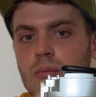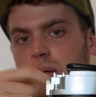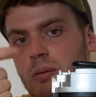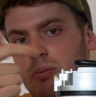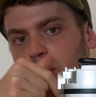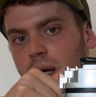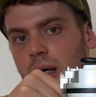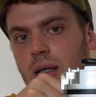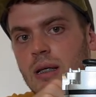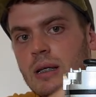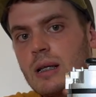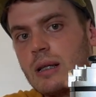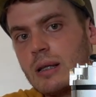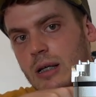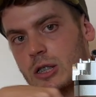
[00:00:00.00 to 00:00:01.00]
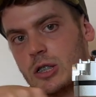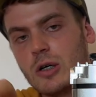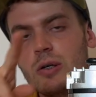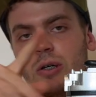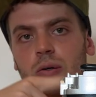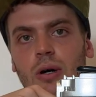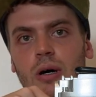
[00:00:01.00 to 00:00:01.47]
maybe plug it in and then show
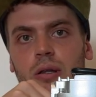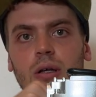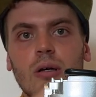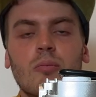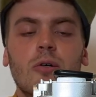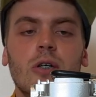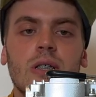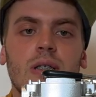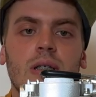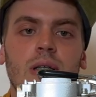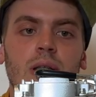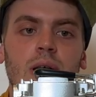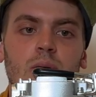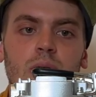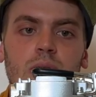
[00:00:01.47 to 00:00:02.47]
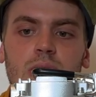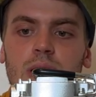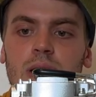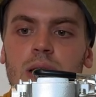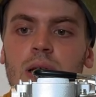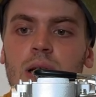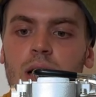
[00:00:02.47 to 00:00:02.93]
you around the compressor, and then we'll
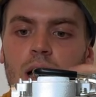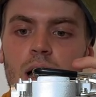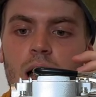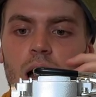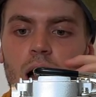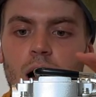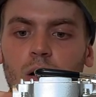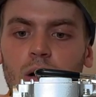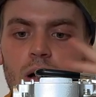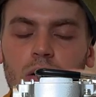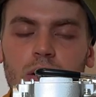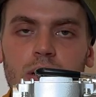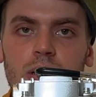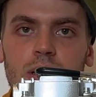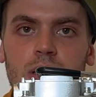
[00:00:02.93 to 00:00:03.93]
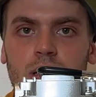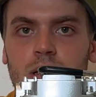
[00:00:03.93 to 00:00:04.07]
see how loud it is.